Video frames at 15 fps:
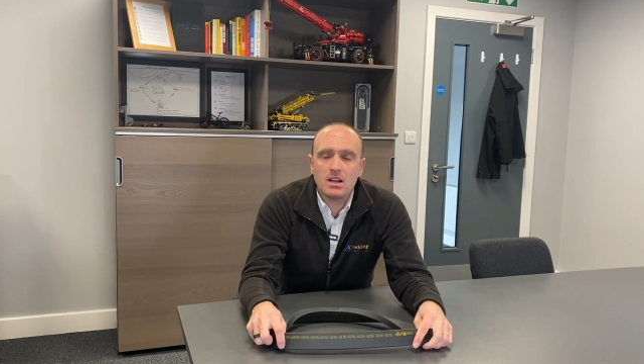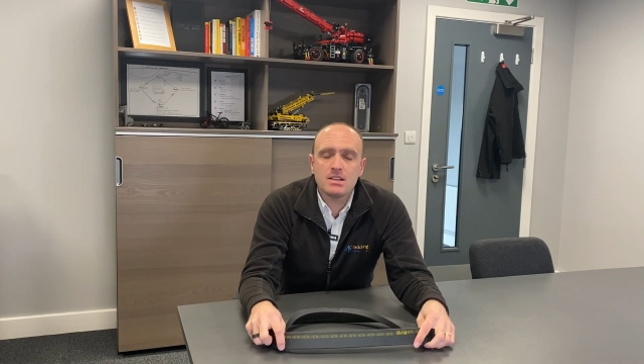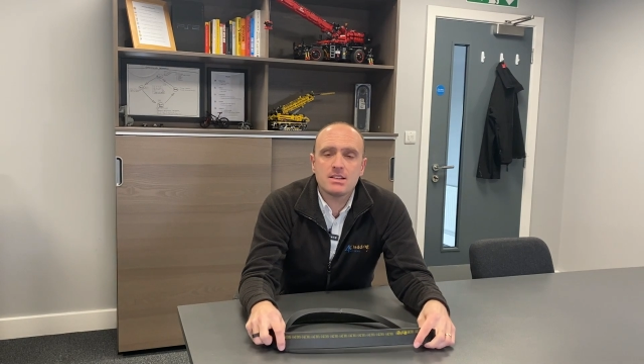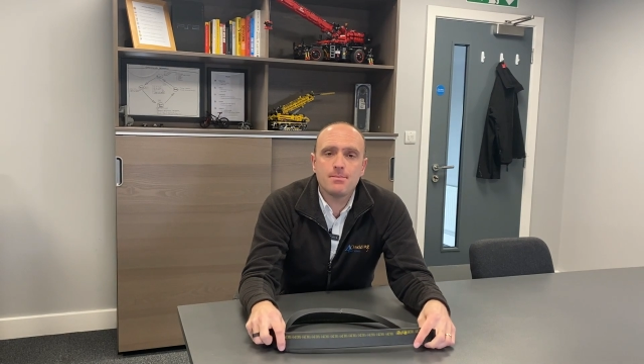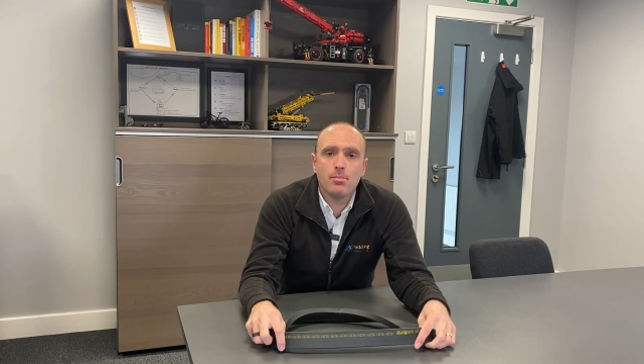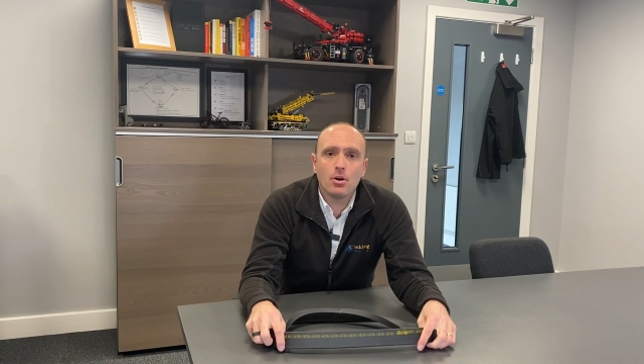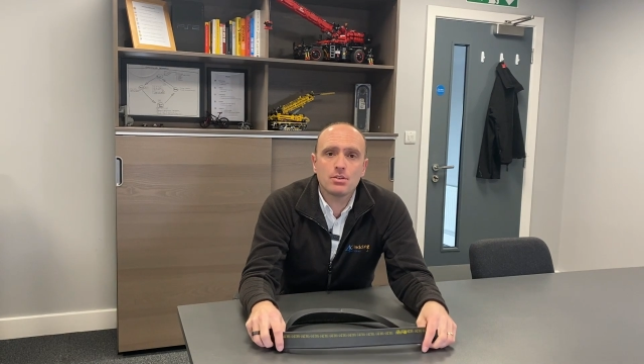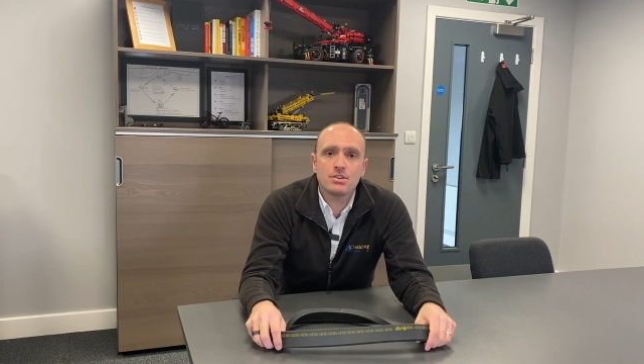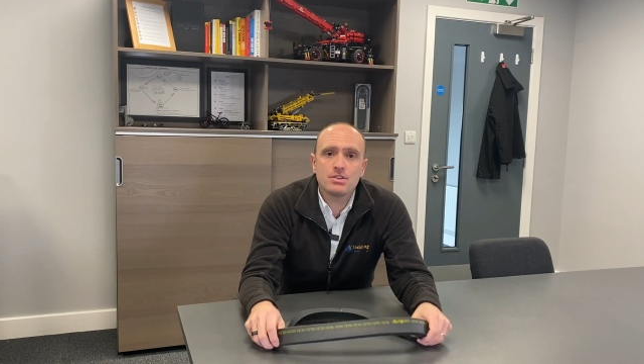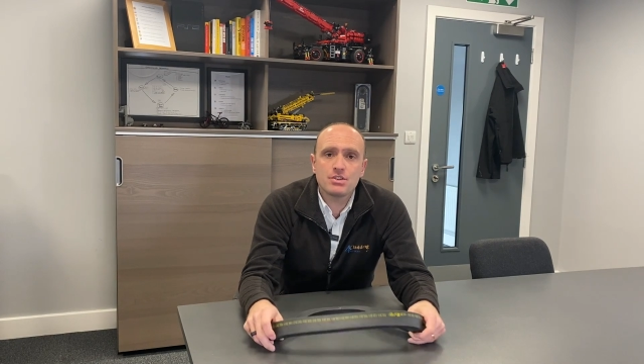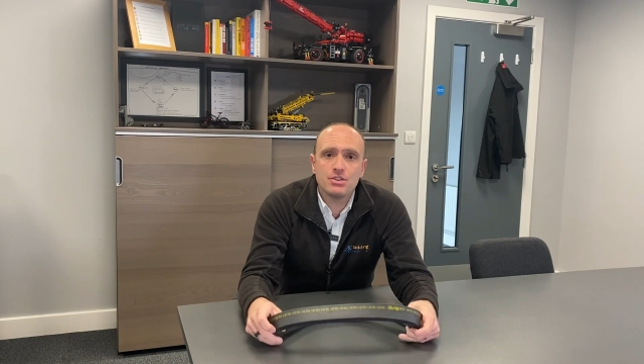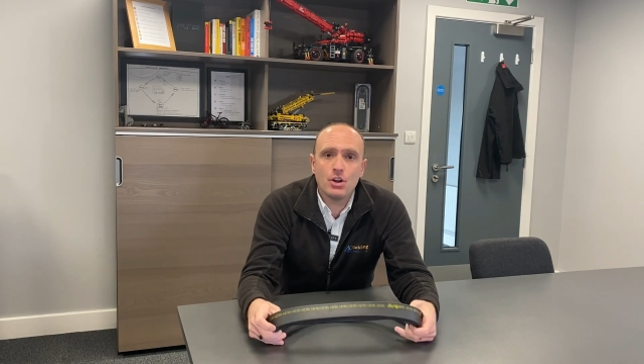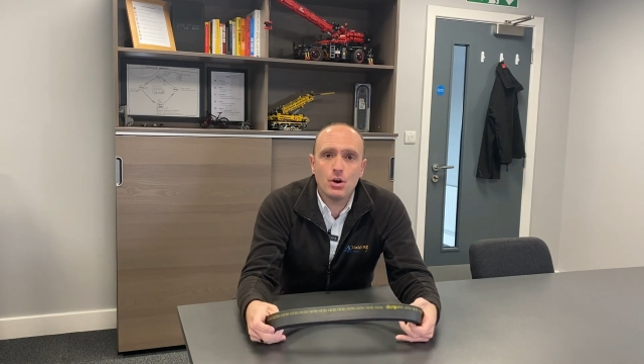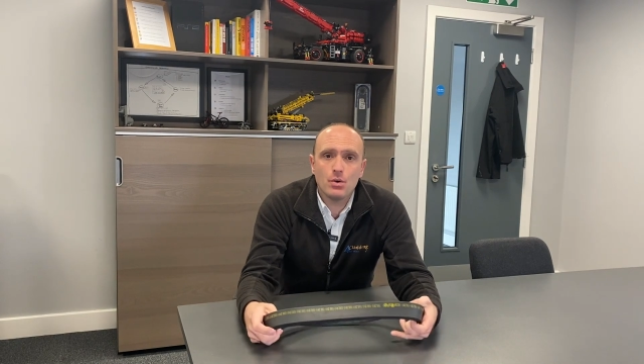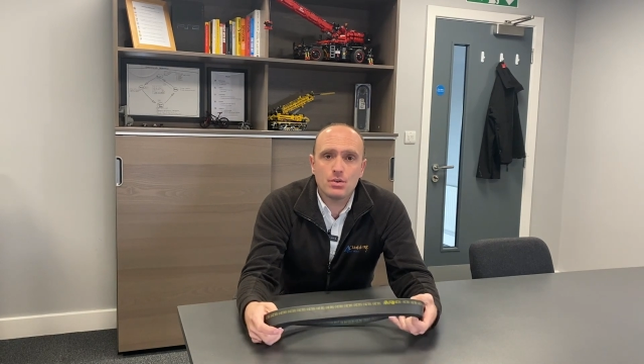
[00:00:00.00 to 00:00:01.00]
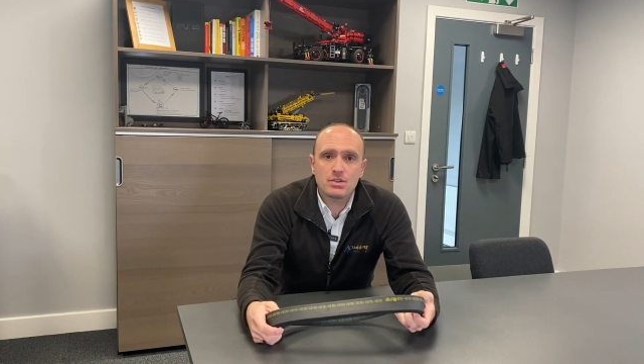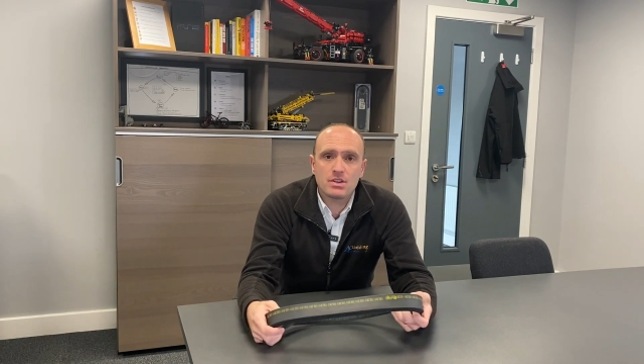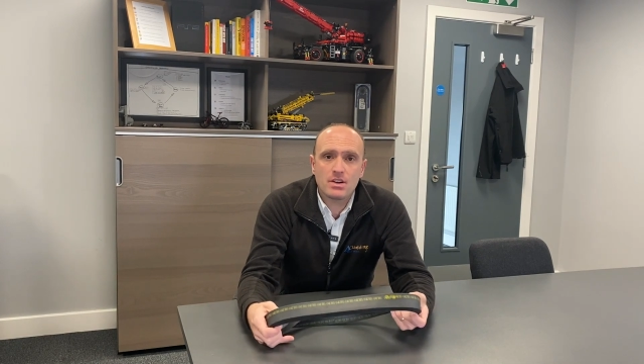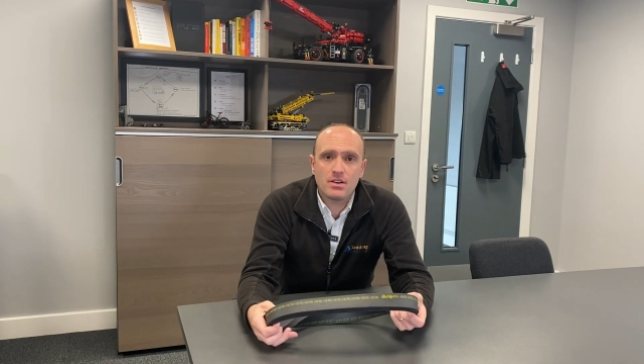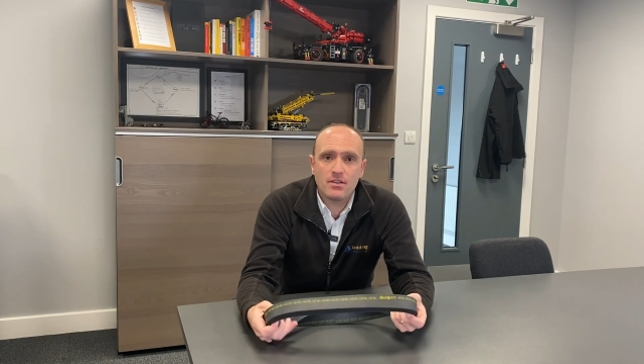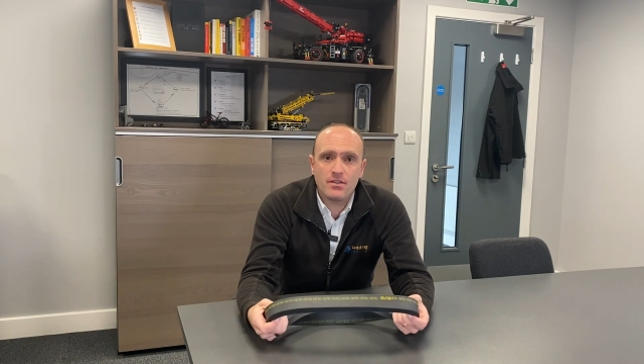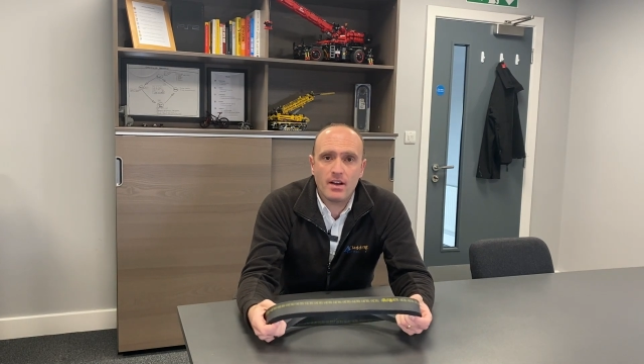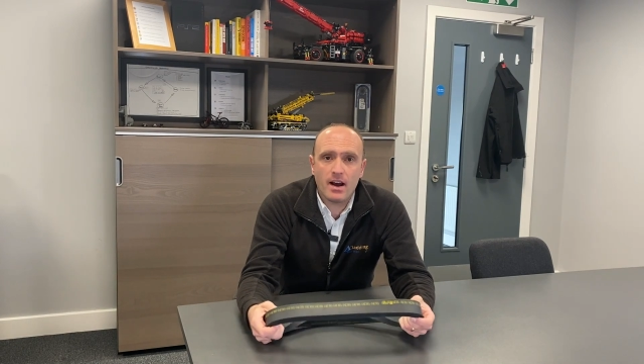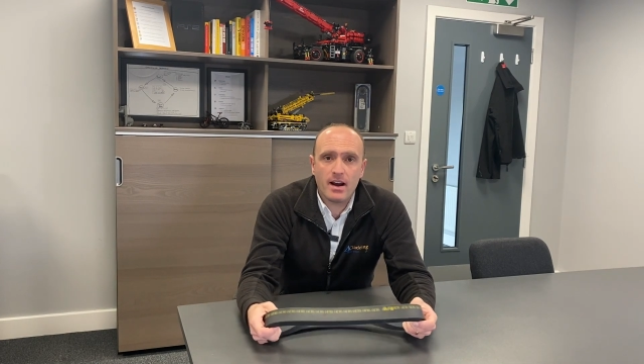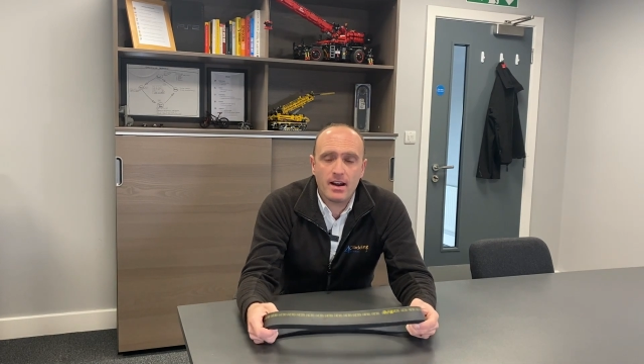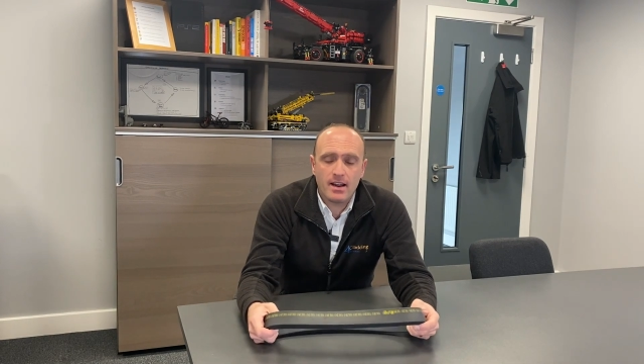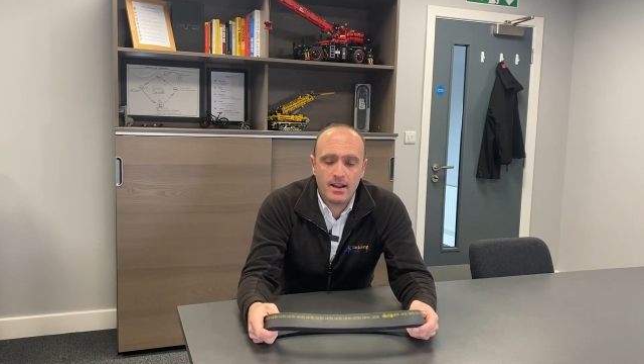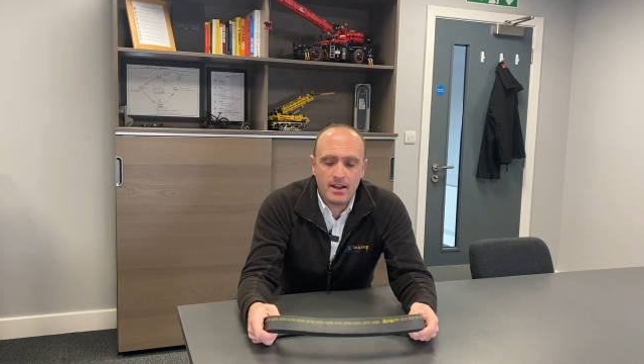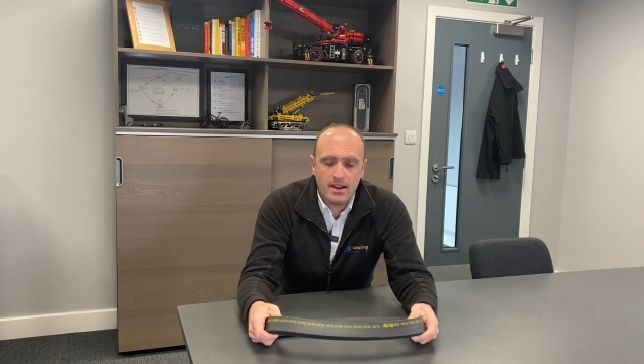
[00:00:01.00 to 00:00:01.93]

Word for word: It's important to note that